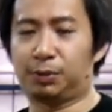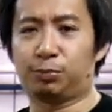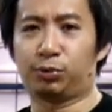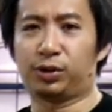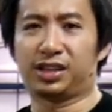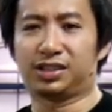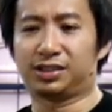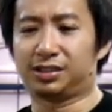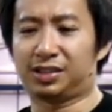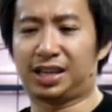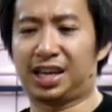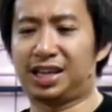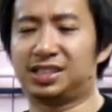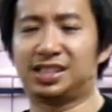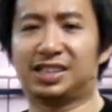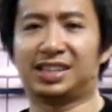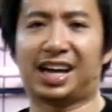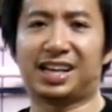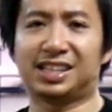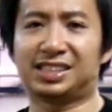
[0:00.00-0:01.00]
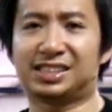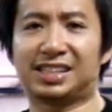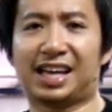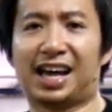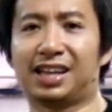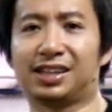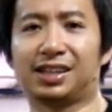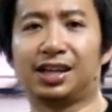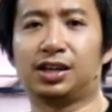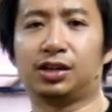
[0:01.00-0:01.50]
People like Casey
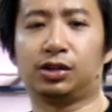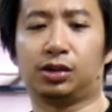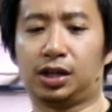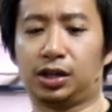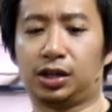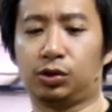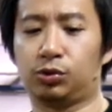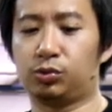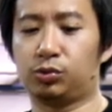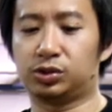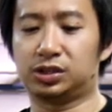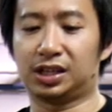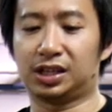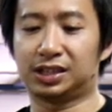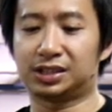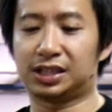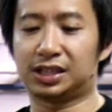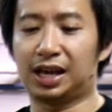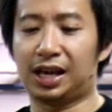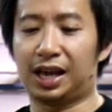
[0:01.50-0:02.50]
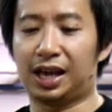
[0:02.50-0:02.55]
Neistat, they use this.